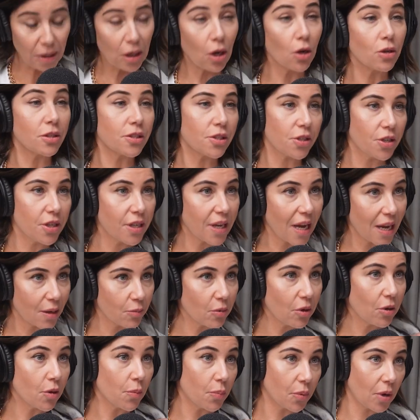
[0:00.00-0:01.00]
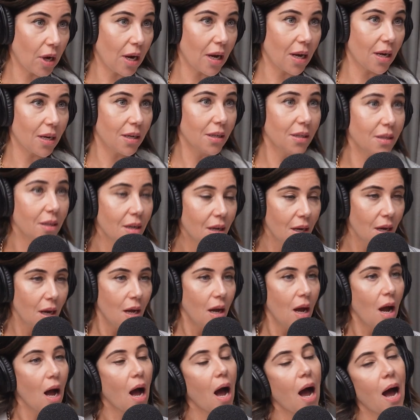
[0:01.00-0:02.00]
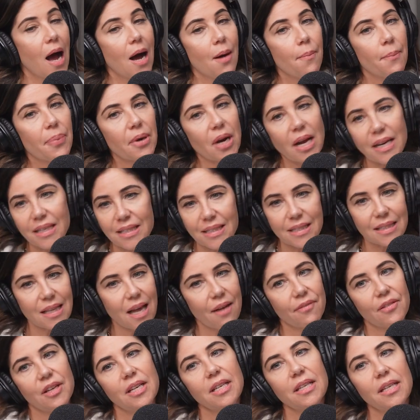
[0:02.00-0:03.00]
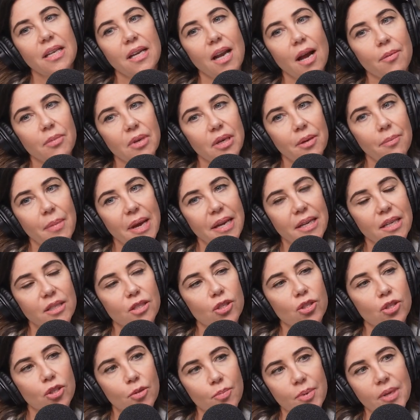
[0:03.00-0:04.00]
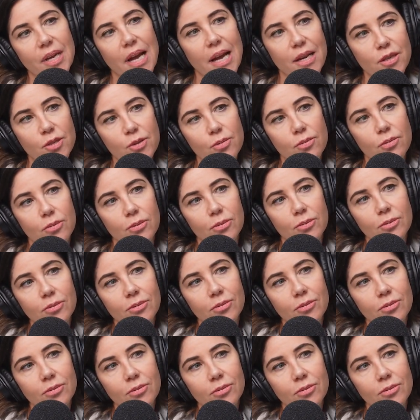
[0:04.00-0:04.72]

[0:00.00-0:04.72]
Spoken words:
low, so you can wear a bra. But I just love it, and I'm going to make it super casual.